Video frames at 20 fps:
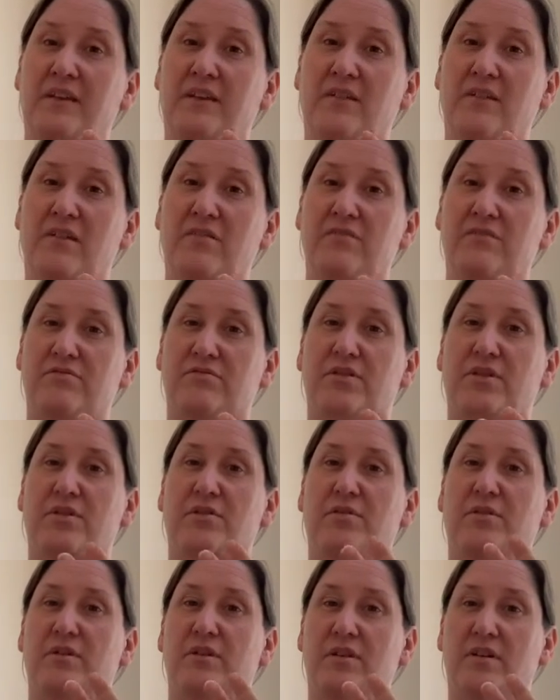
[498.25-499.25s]
Going
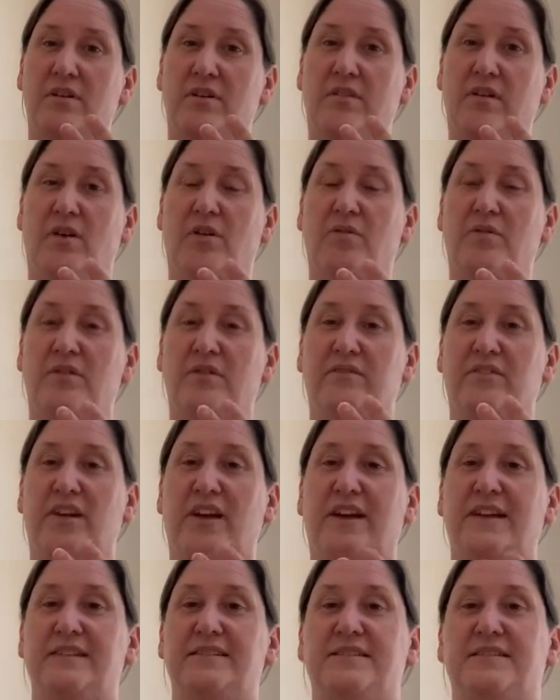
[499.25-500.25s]
through the whole of your
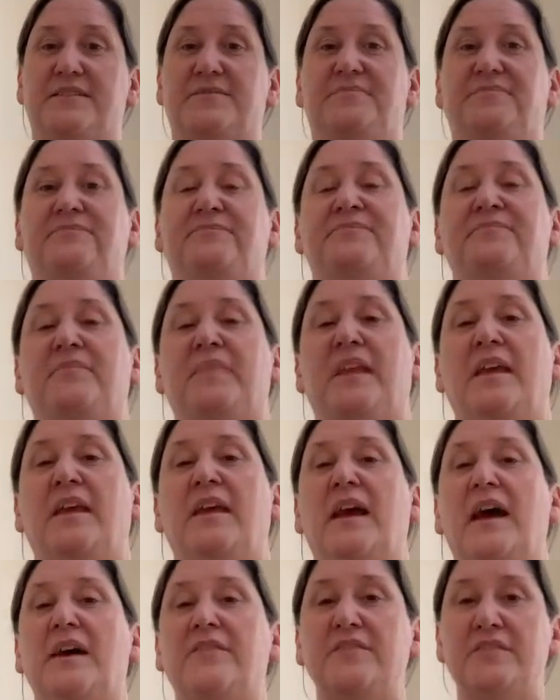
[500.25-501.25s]
hand.
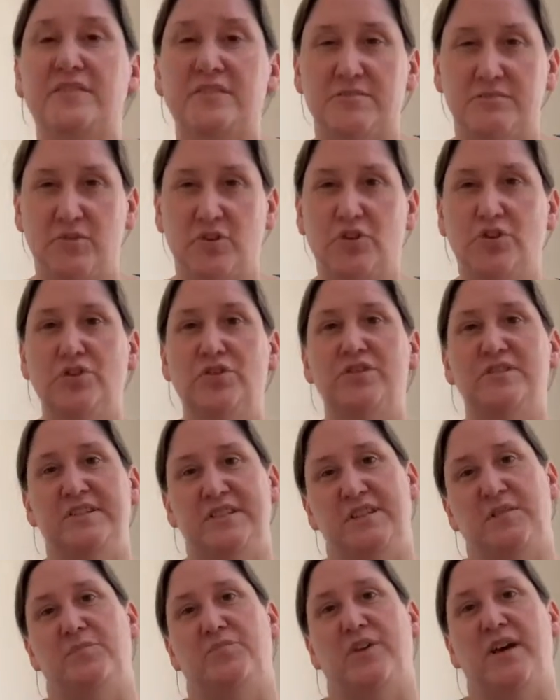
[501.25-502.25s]
Having some good
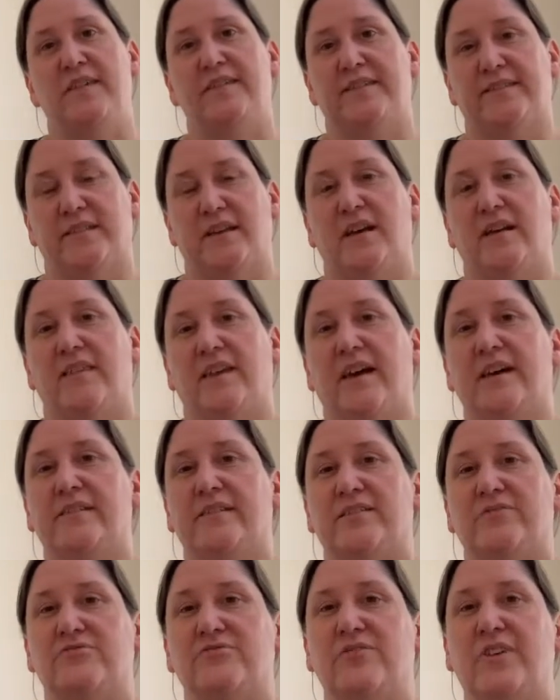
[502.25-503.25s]
deep breaths like that
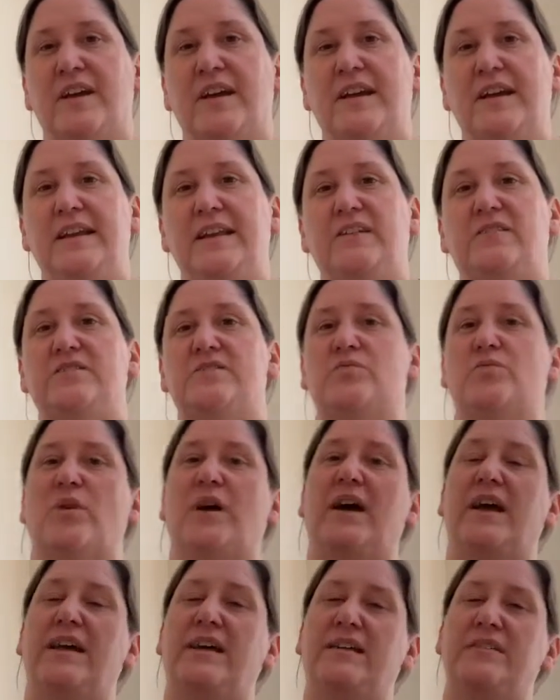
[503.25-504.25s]
is a really good
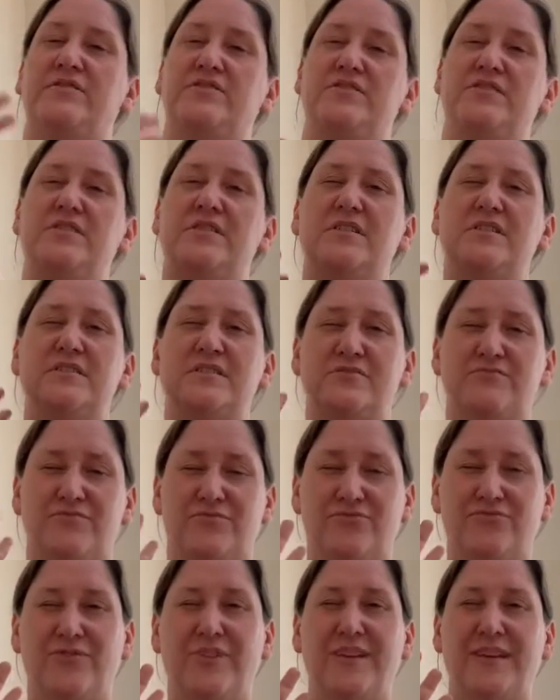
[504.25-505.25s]
way of just
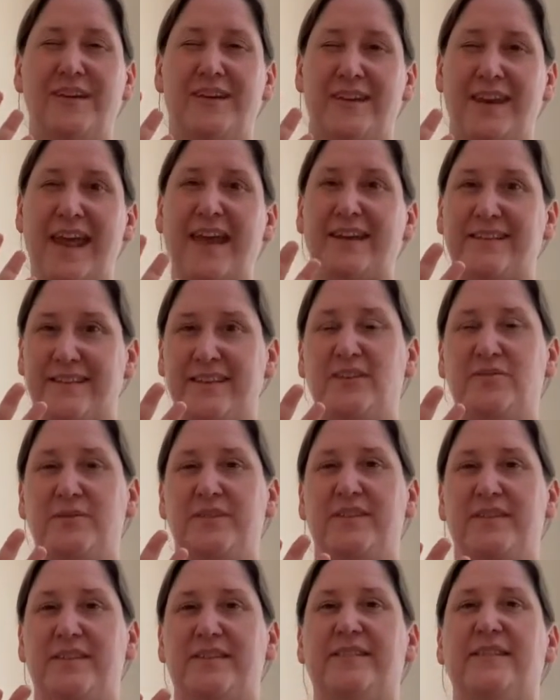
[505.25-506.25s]
reconnecting
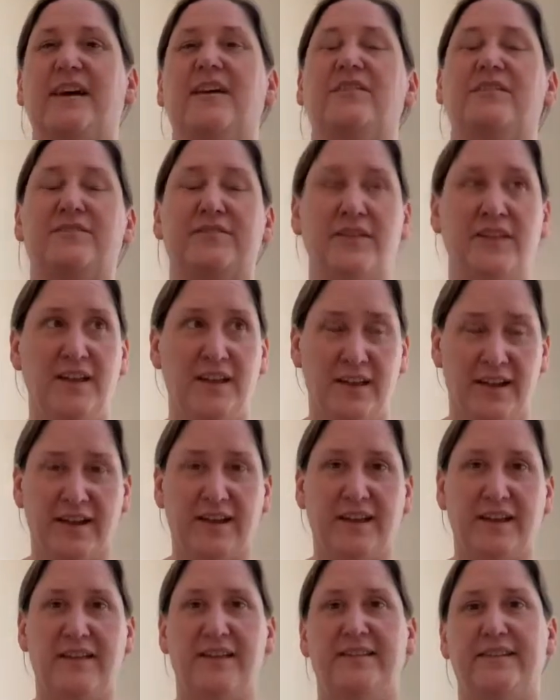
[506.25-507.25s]
with yourself
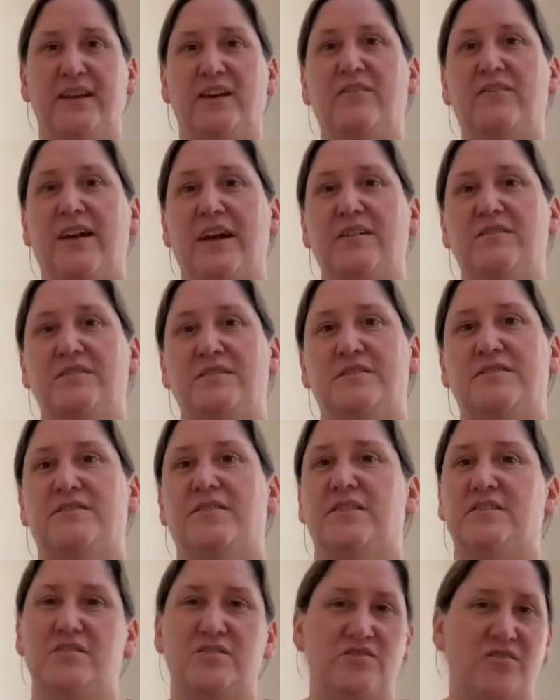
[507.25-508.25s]
and getting yourself out
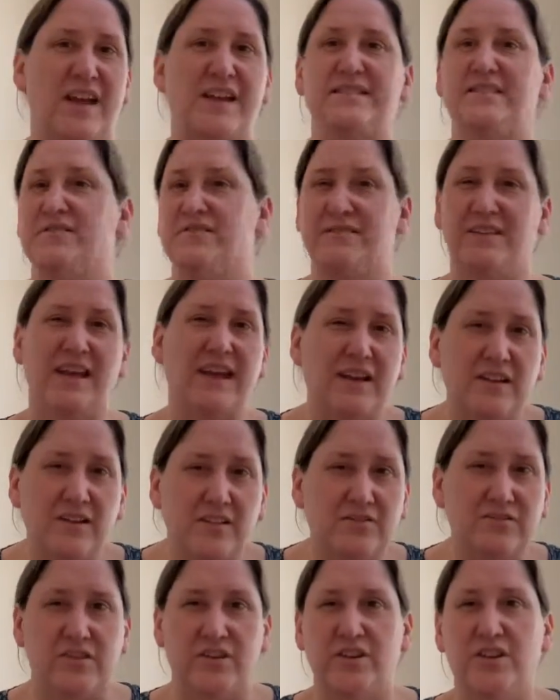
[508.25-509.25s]
of the stress or the
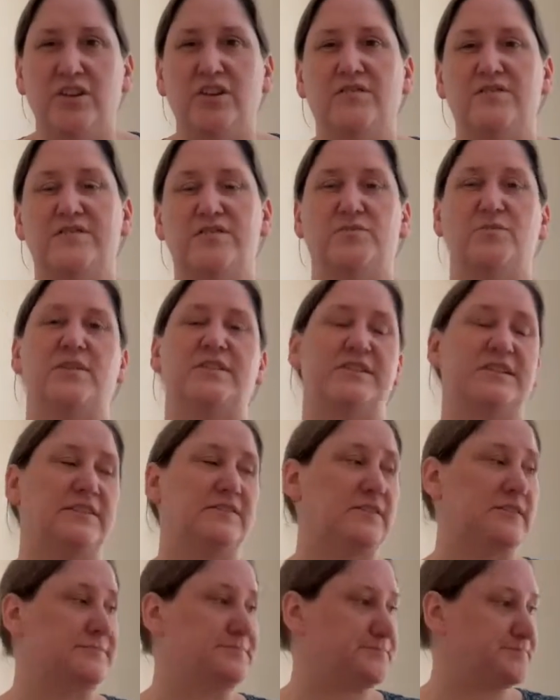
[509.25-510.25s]
anger or the nerves or
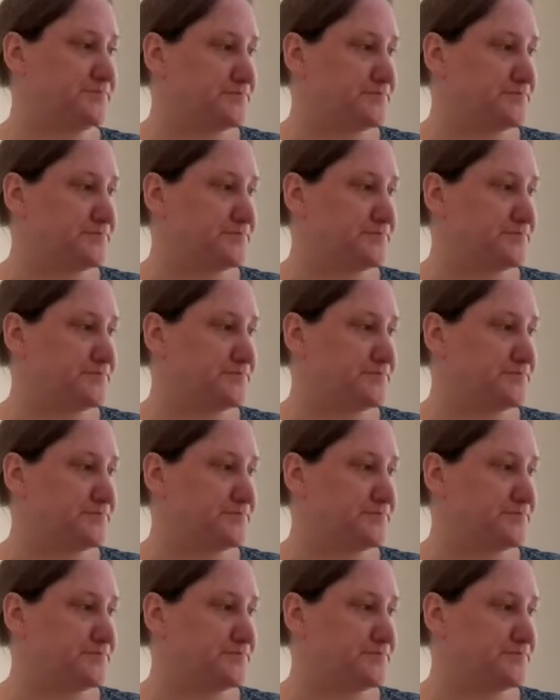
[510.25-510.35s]
whatever.